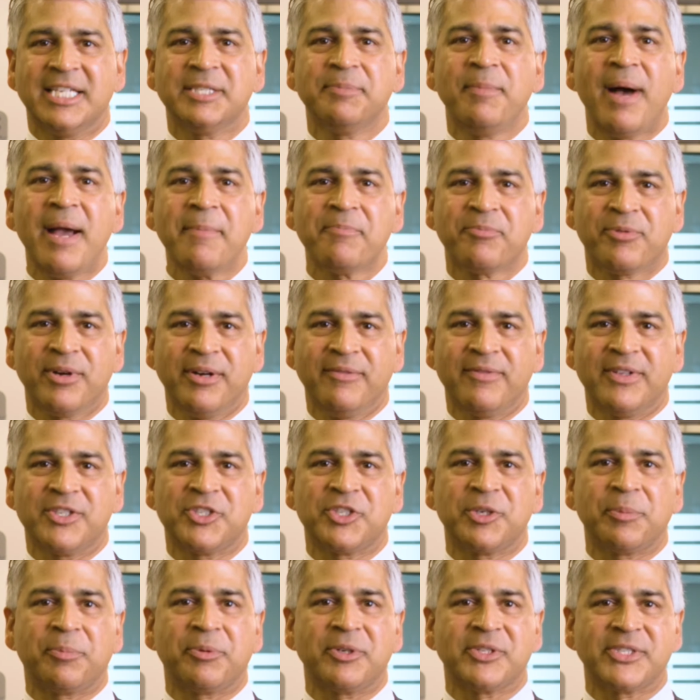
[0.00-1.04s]
It's my privilege
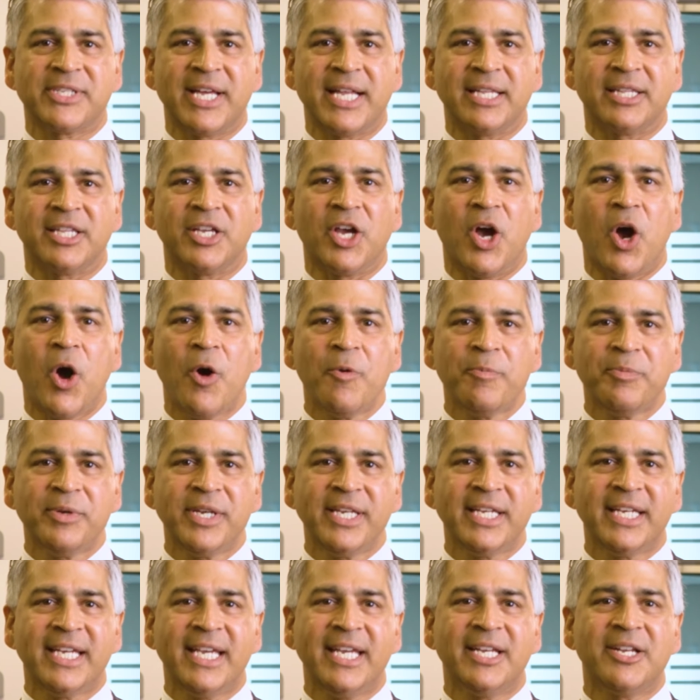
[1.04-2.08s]
to present the
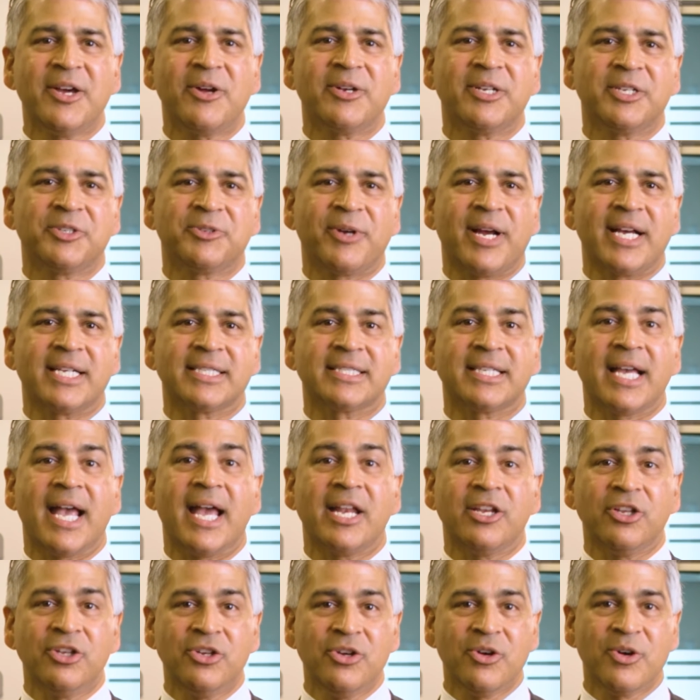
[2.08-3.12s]
opening keynote address
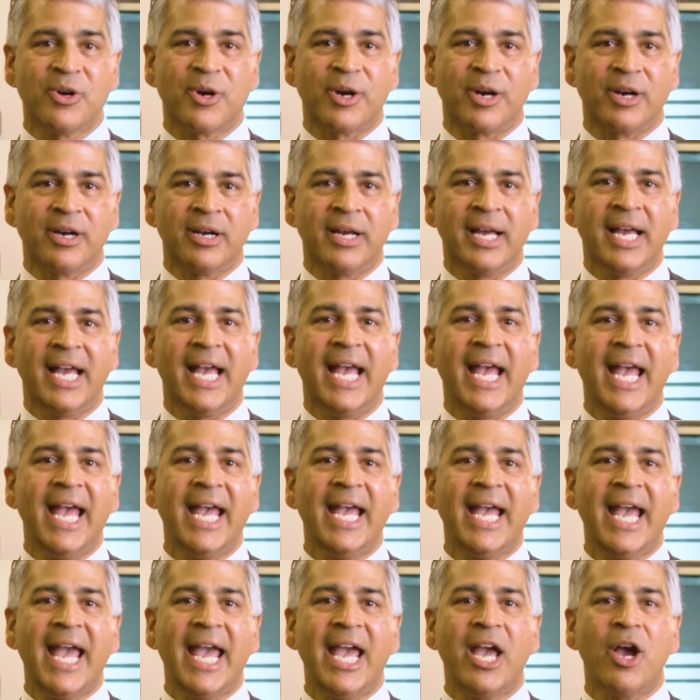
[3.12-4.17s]
at your
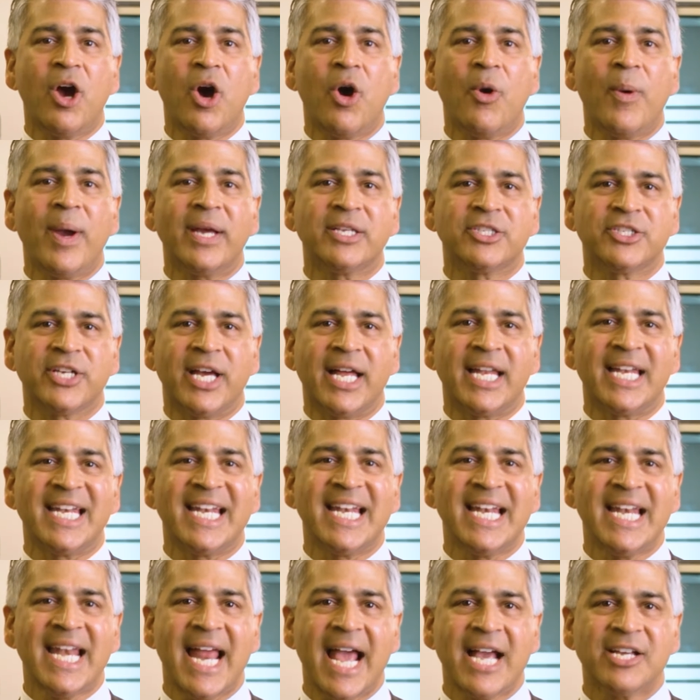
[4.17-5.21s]

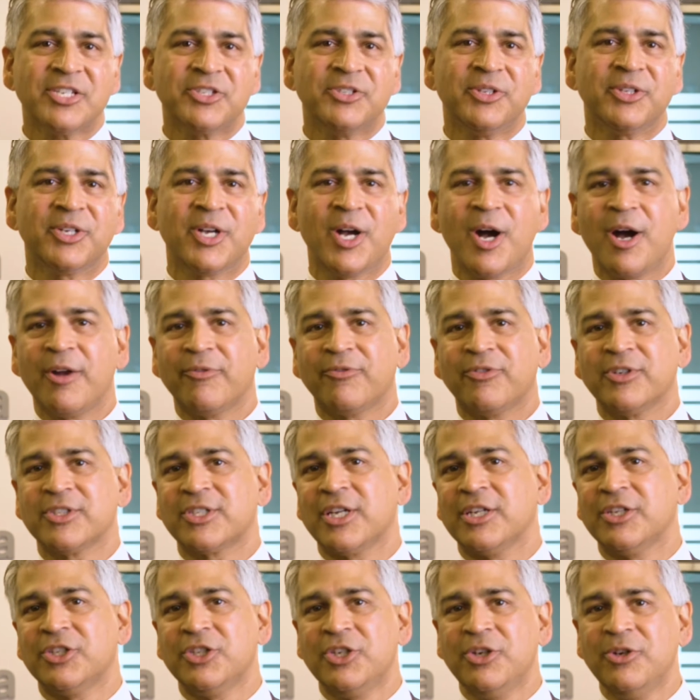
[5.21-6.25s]
AAOHN National Conference
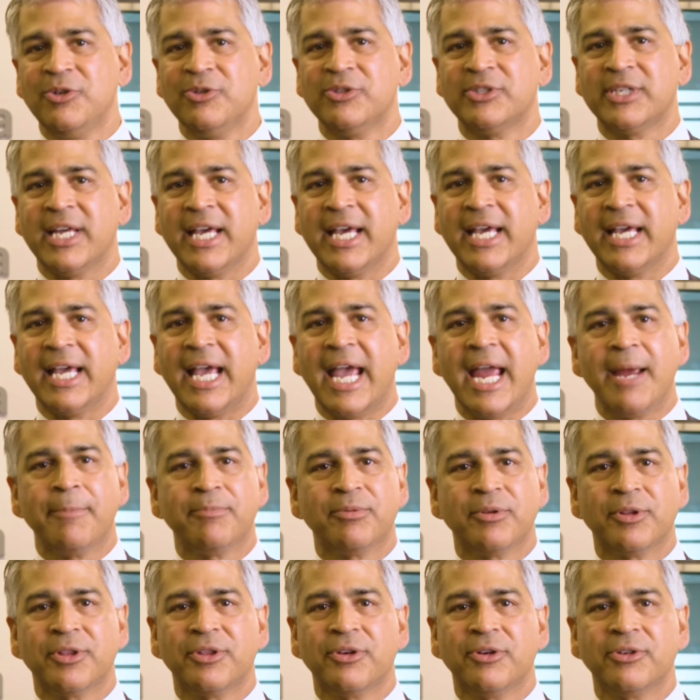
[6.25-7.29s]
on Tuesday,
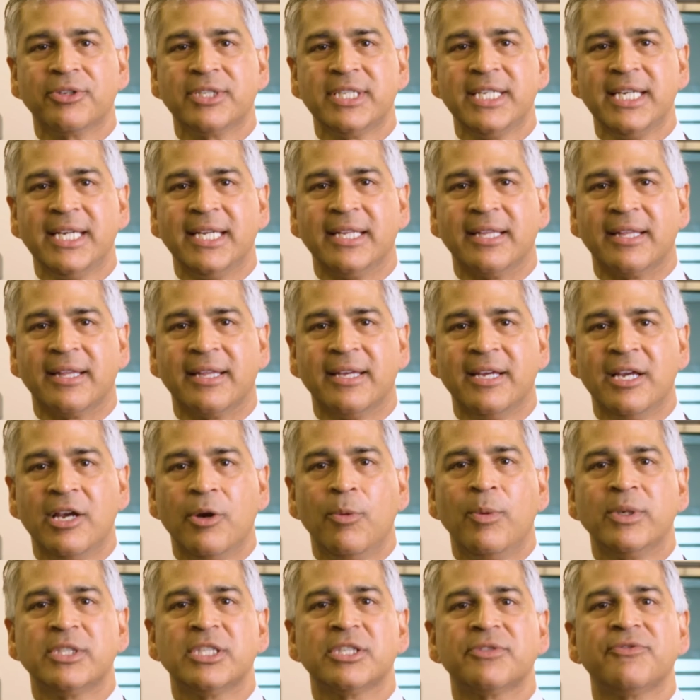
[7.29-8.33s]
April 13th,
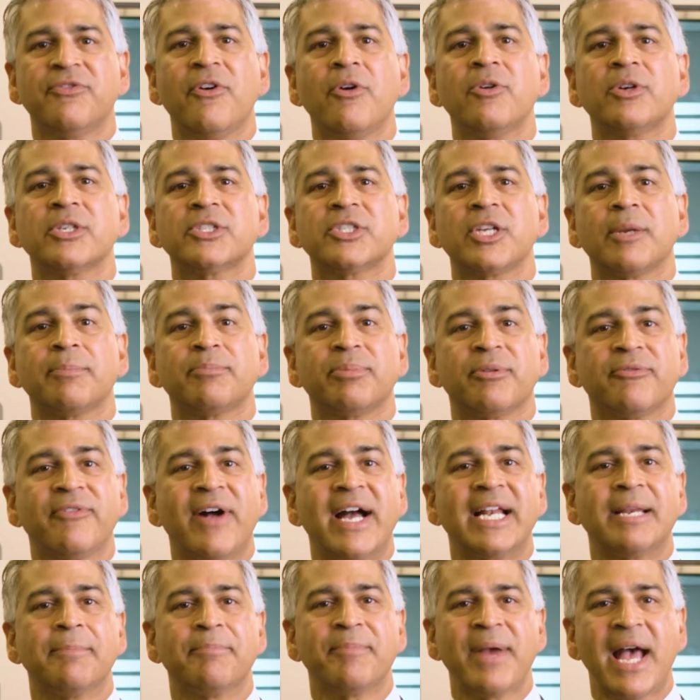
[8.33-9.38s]
which is focused on
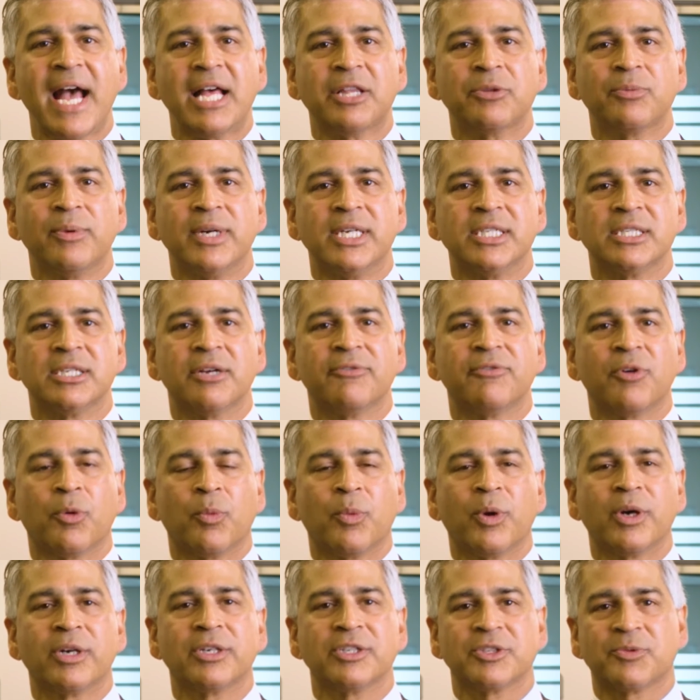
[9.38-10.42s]
providing pathways for
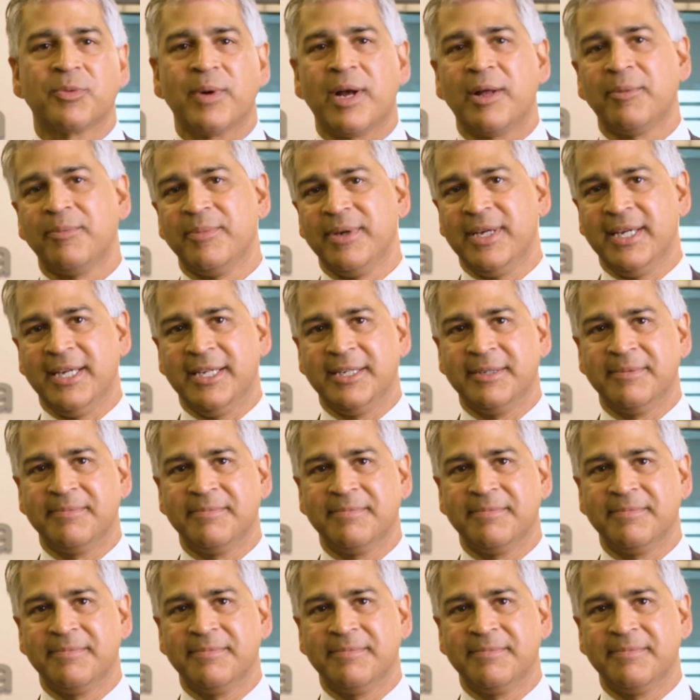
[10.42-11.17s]
workers' well being.